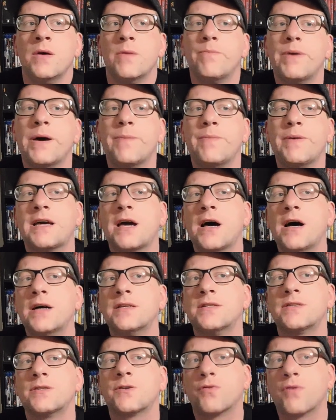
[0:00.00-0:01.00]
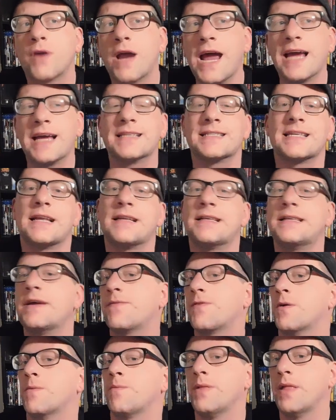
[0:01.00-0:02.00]
But because Craig is in a
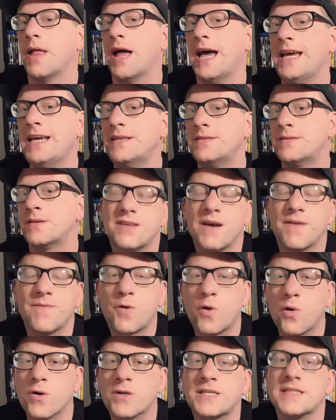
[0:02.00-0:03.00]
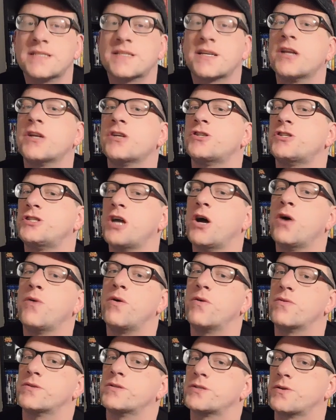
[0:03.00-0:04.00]
different place, of course it's going to
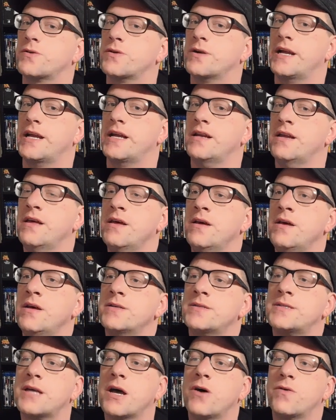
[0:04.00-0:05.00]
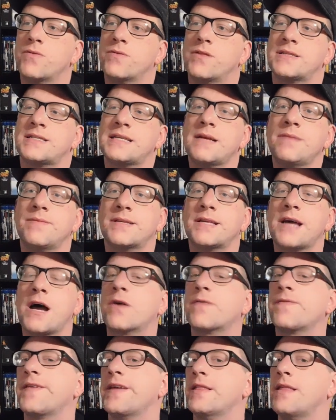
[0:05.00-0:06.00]
show on screen. So the
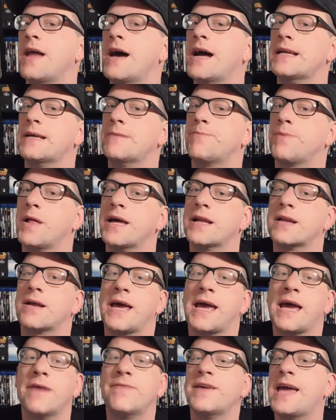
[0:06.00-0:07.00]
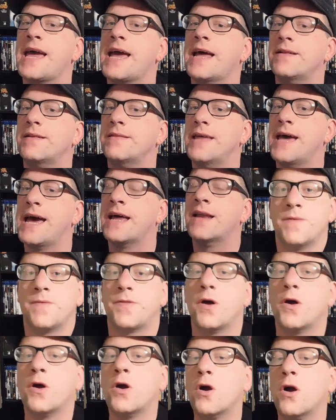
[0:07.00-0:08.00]
cinematography and lighting played a heavy hand in that.
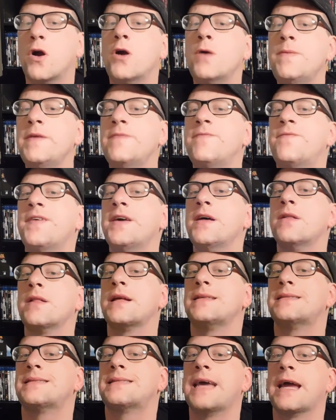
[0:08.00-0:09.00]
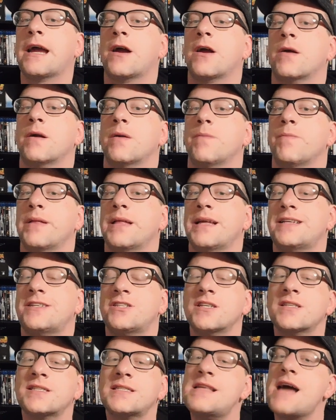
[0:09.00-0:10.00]
The urban feel is there, but
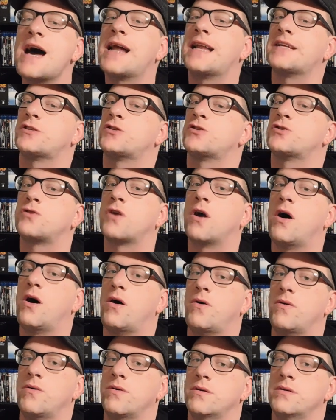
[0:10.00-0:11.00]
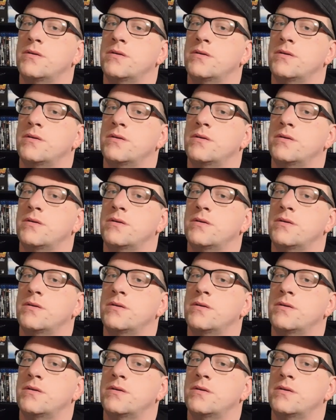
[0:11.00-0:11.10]
it's just not as strong.